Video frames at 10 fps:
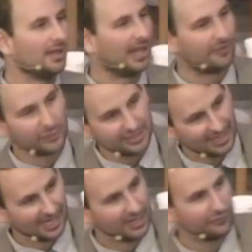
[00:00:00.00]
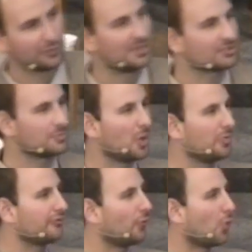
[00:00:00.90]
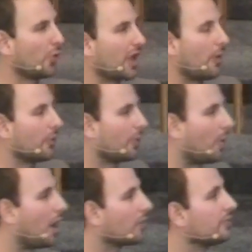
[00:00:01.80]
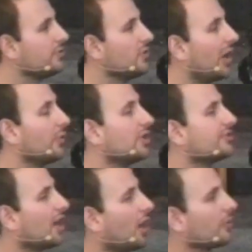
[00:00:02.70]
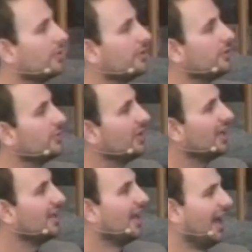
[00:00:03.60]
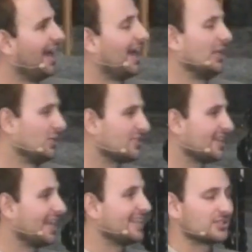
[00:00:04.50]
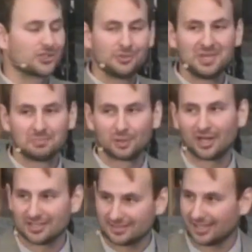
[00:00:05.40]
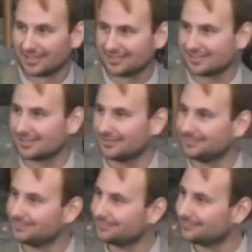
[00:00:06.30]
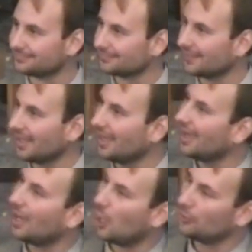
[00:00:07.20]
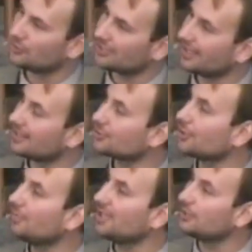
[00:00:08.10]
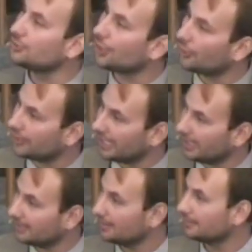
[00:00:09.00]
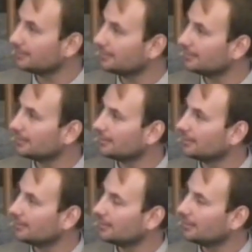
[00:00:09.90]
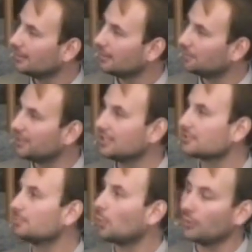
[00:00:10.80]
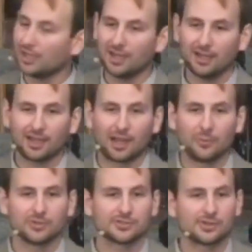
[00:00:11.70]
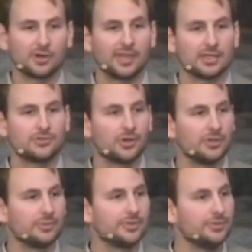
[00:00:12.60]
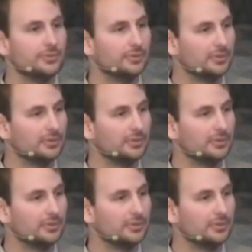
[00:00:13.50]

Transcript: Every day from this moment forward, I want to walk with you. I want to talk with you. I understand that's going to be a process. I understand that's going to be a journey. But this morning, I want to start that journey with you.